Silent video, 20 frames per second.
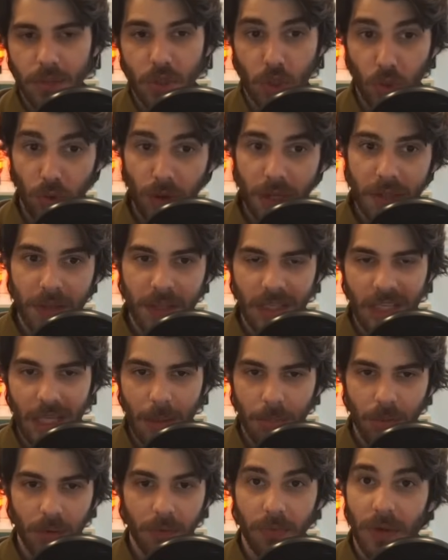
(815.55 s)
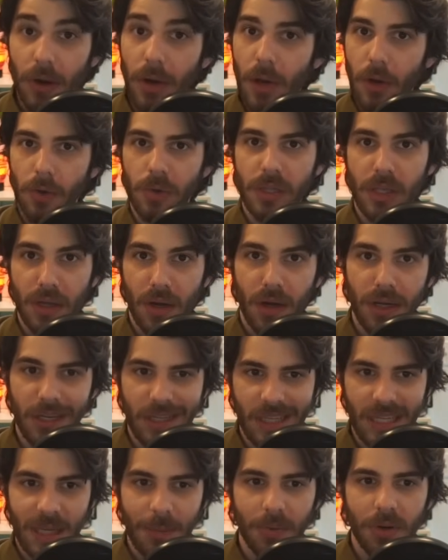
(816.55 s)
during the very early on in
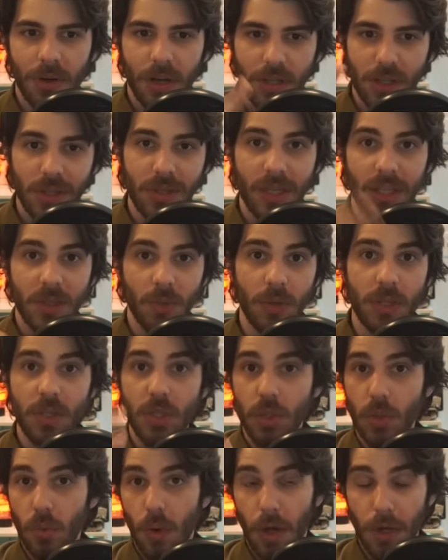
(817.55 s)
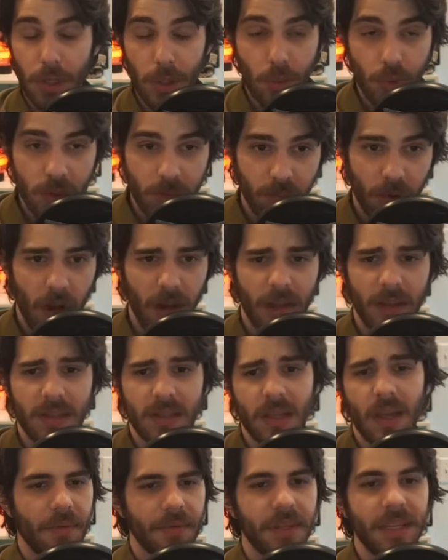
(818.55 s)
E production, they switched to a new sprocket.